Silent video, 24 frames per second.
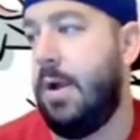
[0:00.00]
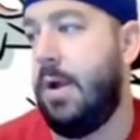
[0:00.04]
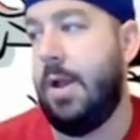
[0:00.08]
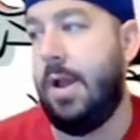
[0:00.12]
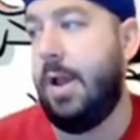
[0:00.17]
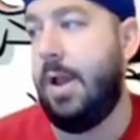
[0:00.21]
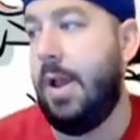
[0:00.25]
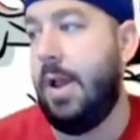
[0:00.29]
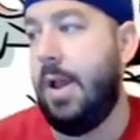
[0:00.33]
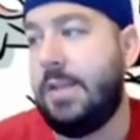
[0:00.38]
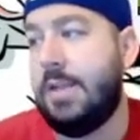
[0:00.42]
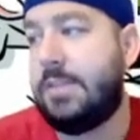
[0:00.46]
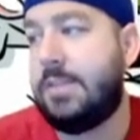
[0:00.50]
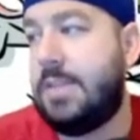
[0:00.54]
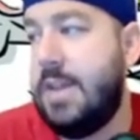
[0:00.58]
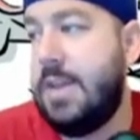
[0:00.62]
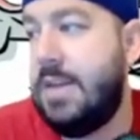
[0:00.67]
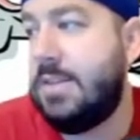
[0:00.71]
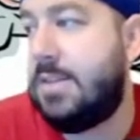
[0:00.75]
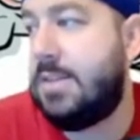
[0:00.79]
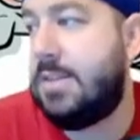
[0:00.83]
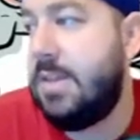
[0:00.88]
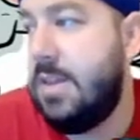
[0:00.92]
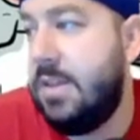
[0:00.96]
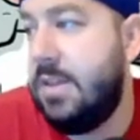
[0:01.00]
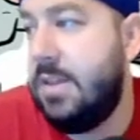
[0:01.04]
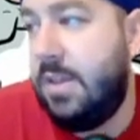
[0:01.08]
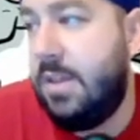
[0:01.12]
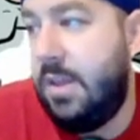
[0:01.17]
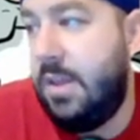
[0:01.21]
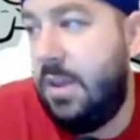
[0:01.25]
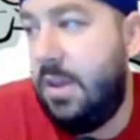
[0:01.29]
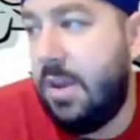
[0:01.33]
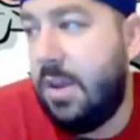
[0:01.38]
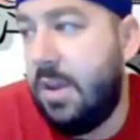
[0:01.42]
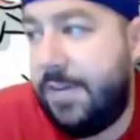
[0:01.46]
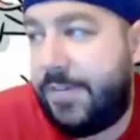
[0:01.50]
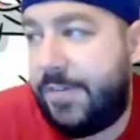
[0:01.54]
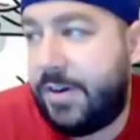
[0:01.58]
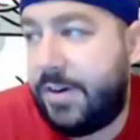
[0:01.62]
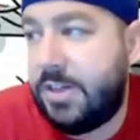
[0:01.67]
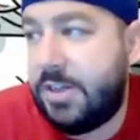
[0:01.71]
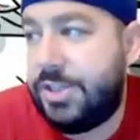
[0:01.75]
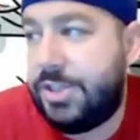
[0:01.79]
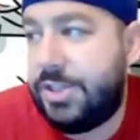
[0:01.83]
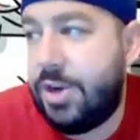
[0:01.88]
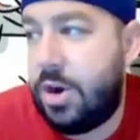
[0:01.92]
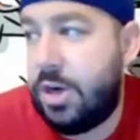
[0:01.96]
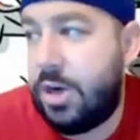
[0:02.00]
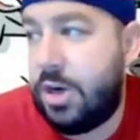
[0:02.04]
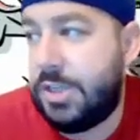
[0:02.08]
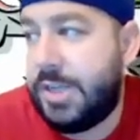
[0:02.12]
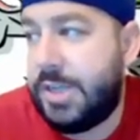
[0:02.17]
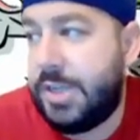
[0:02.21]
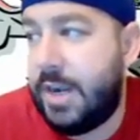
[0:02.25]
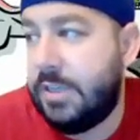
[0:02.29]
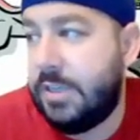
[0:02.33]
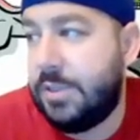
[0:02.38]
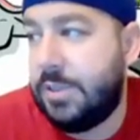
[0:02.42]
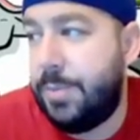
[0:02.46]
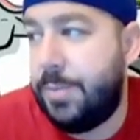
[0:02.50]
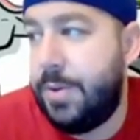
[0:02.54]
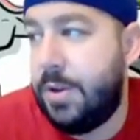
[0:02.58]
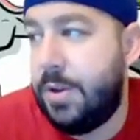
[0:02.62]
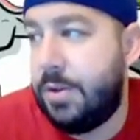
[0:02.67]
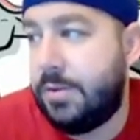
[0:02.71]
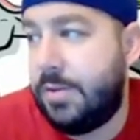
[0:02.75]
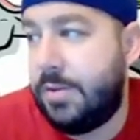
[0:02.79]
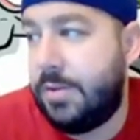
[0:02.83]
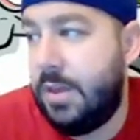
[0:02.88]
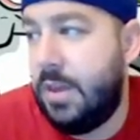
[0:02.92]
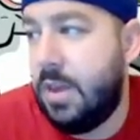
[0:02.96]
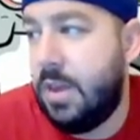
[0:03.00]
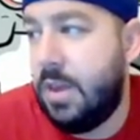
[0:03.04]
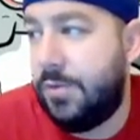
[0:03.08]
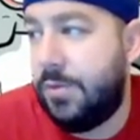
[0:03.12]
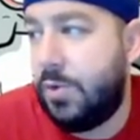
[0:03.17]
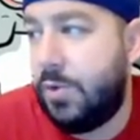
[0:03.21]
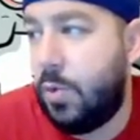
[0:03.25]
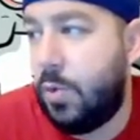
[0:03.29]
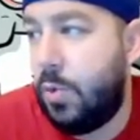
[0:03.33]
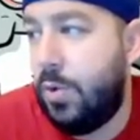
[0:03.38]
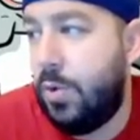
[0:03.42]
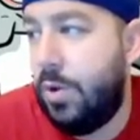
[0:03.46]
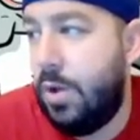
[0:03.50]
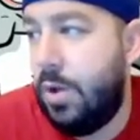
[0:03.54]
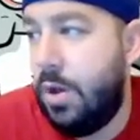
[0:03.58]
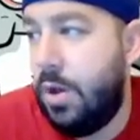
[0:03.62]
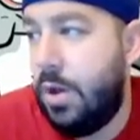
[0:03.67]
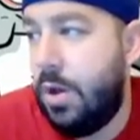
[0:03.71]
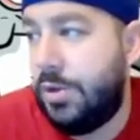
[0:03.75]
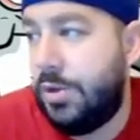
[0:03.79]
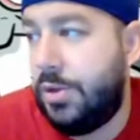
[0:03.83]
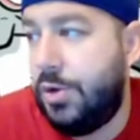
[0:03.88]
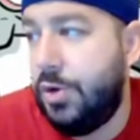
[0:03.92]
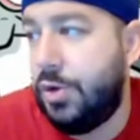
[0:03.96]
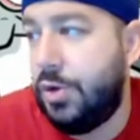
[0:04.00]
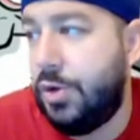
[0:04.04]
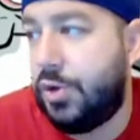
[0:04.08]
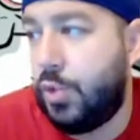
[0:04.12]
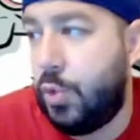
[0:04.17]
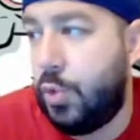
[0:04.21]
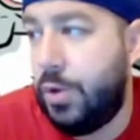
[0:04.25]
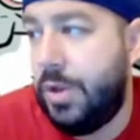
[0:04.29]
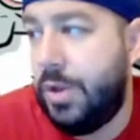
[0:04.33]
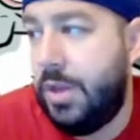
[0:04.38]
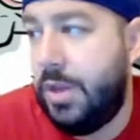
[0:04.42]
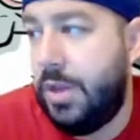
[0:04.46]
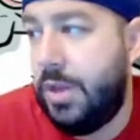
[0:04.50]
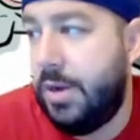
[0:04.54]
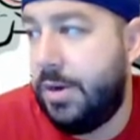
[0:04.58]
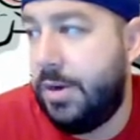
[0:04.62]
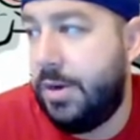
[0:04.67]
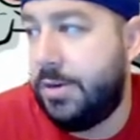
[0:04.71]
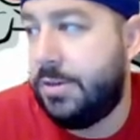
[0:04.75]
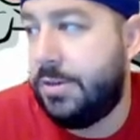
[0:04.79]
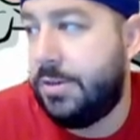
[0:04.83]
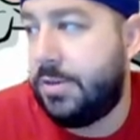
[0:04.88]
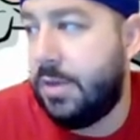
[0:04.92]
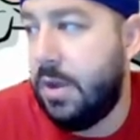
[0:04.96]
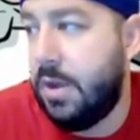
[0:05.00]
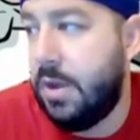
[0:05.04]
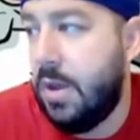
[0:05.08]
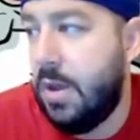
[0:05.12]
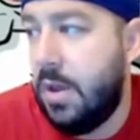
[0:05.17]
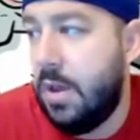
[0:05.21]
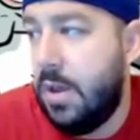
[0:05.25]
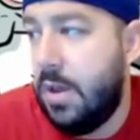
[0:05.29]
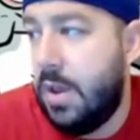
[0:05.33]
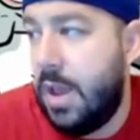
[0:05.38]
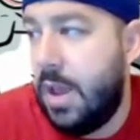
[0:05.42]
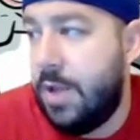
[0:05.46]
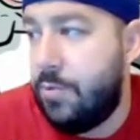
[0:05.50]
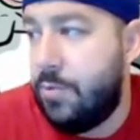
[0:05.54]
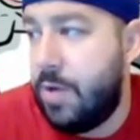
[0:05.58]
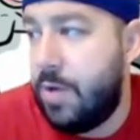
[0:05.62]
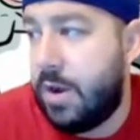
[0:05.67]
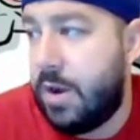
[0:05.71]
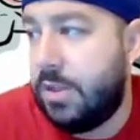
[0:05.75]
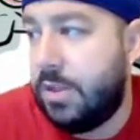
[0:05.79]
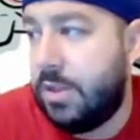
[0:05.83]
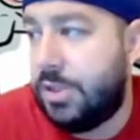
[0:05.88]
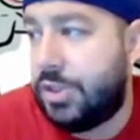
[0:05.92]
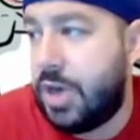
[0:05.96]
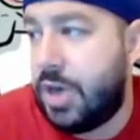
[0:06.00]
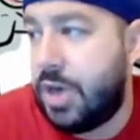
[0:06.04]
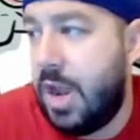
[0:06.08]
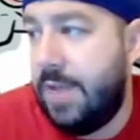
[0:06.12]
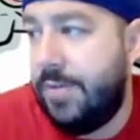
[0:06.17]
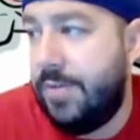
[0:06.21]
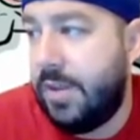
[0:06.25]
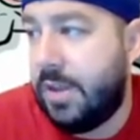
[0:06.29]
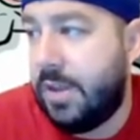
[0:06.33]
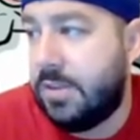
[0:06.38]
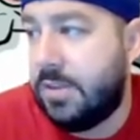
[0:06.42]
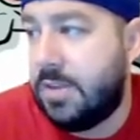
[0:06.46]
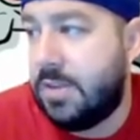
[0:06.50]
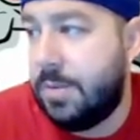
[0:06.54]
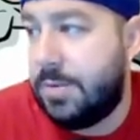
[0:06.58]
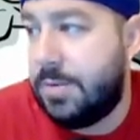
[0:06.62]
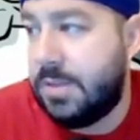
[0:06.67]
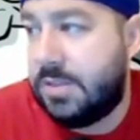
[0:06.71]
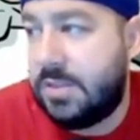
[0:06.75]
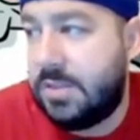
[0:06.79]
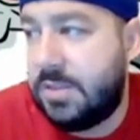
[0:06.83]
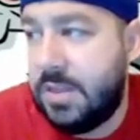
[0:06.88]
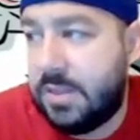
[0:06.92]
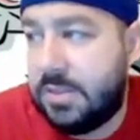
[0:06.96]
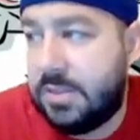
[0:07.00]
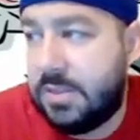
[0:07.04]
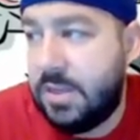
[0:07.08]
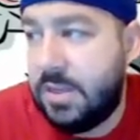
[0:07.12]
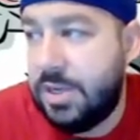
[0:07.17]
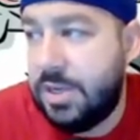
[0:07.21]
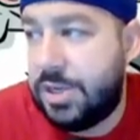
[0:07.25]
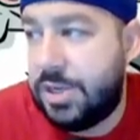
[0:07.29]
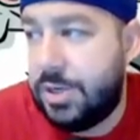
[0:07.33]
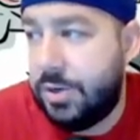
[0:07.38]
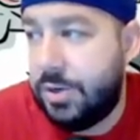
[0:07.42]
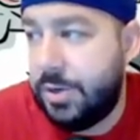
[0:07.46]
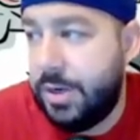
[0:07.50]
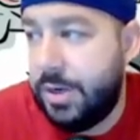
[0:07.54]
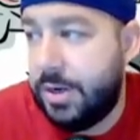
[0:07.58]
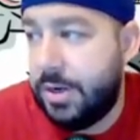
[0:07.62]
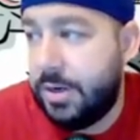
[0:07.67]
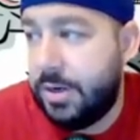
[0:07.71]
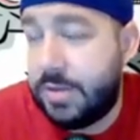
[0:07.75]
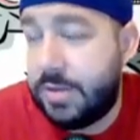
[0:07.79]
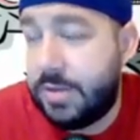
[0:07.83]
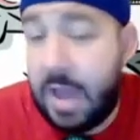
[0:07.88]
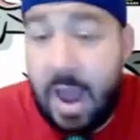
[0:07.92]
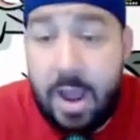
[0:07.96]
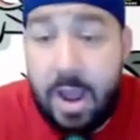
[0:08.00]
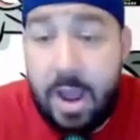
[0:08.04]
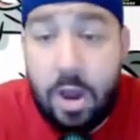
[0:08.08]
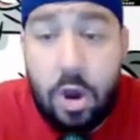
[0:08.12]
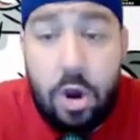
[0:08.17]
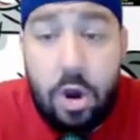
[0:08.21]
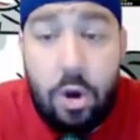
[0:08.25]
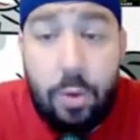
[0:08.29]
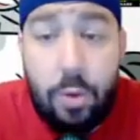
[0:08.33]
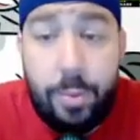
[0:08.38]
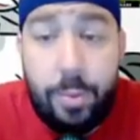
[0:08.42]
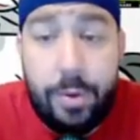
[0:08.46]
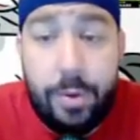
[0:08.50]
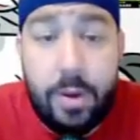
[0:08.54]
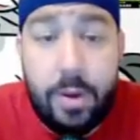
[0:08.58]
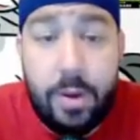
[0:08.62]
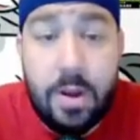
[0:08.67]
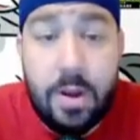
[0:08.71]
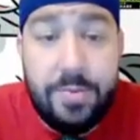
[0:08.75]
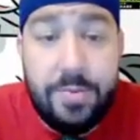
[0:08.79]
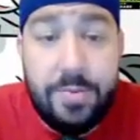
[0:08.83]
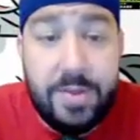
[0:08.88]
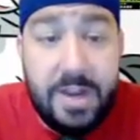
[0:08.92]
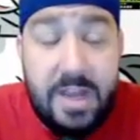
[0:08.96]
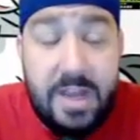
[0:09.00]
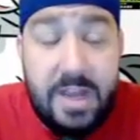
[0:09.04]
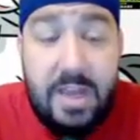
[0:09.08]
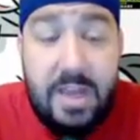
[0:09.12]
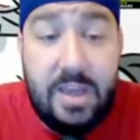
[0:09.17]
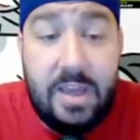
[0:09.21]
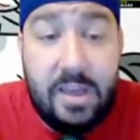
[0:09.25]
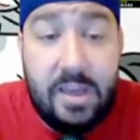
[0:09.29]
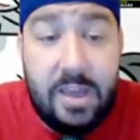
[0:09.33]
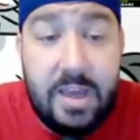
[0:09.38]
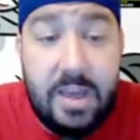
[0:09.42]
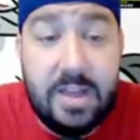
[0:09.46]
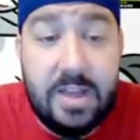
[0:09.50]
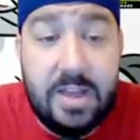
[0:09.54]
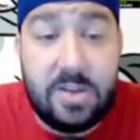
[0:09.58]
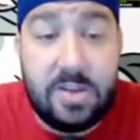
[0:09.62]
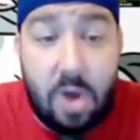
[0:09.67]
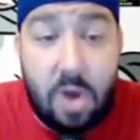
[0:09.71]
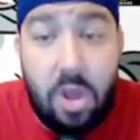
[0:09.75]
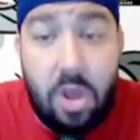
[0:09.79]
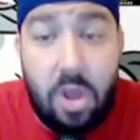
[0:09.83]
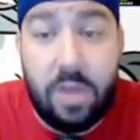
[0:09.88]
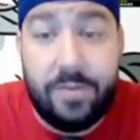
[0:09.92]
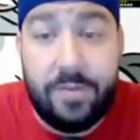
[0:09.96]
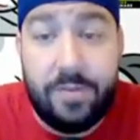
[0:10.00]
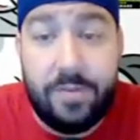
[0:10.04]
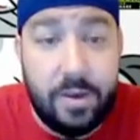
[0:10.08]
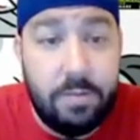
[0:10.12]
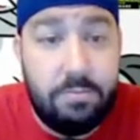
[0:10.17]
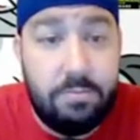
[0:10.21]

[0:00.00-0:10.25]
It says that the first charge carries a penalty of 2 to 20 years, and reckless driving is up to 6 additional years. I hope that he gets all of it.